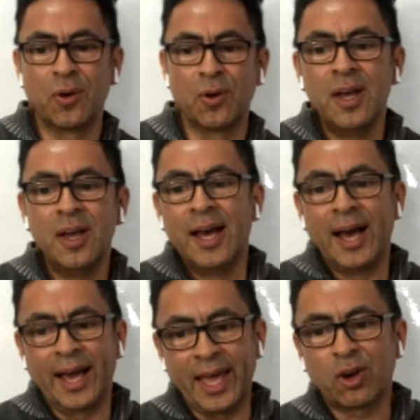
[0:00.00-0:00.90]
So
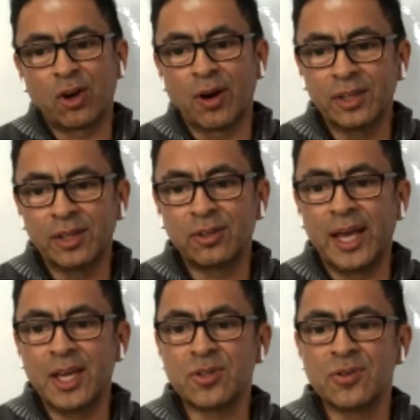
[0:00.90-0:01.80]
again,
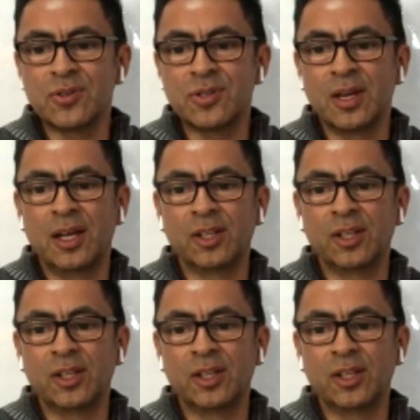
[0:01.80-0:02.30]
congratulations,